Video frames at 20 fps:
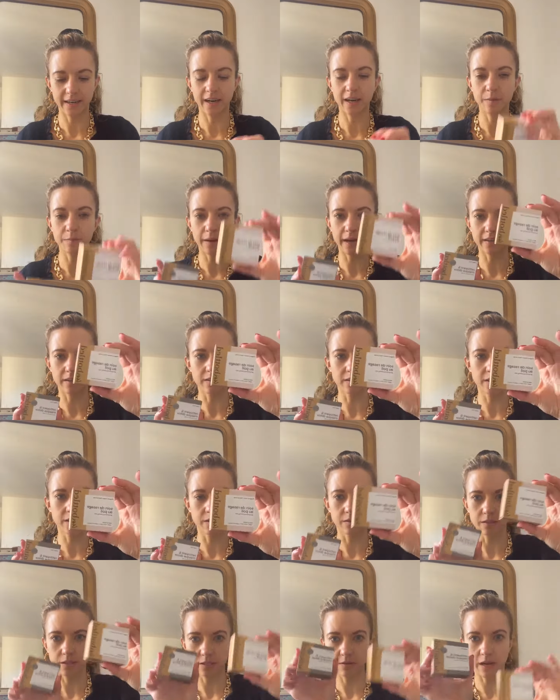products.
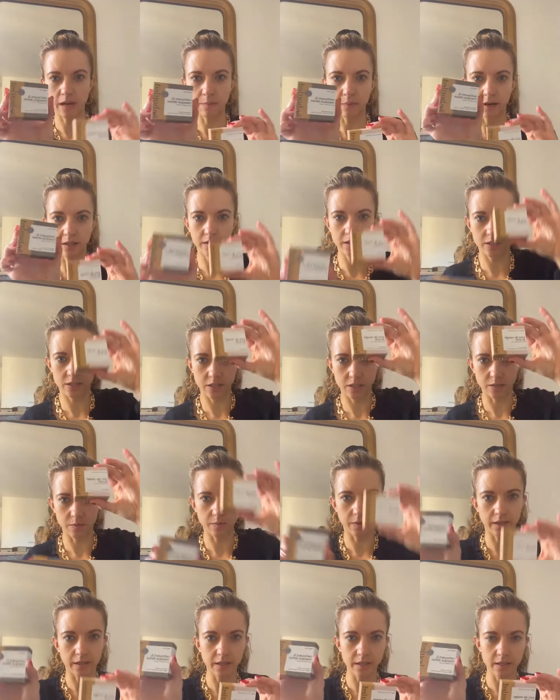Co. So I bought these two
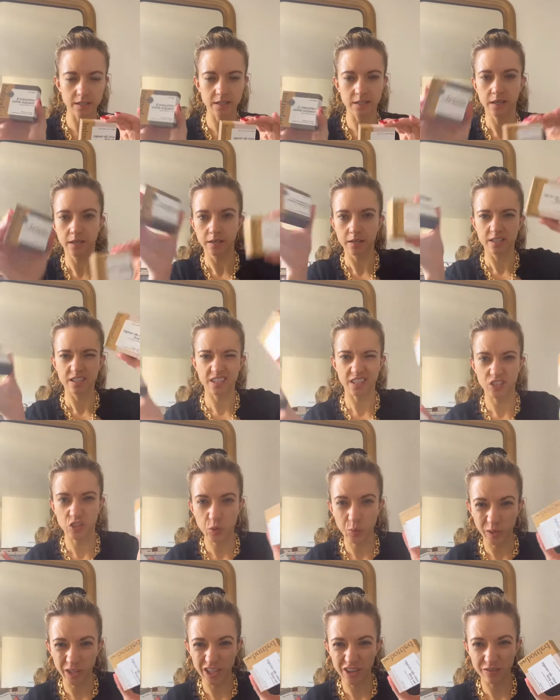products. It's like
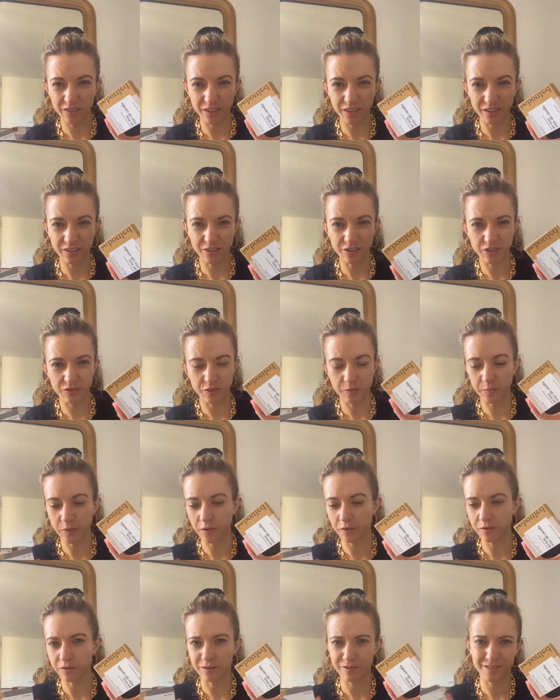23 euros for
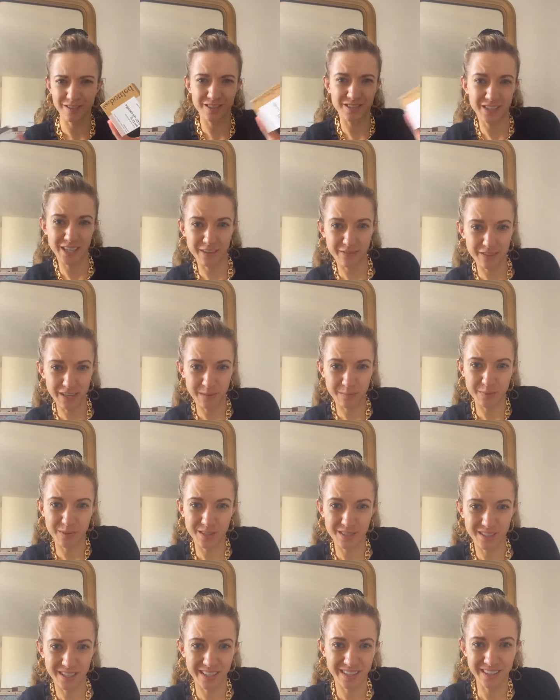both. You save
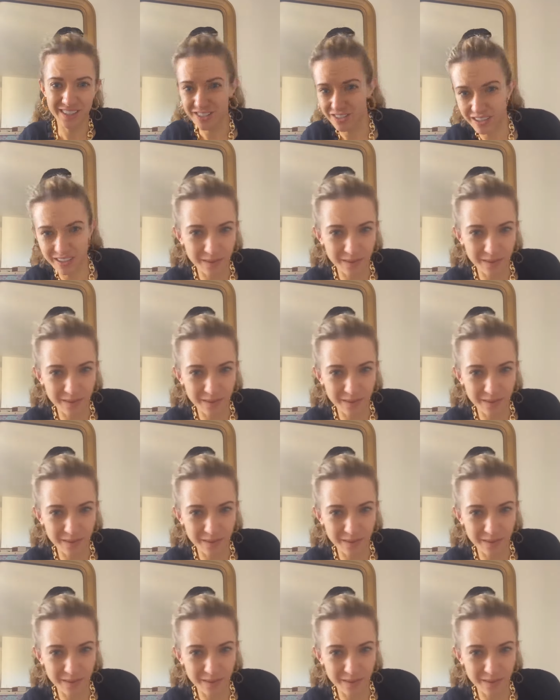10%. They try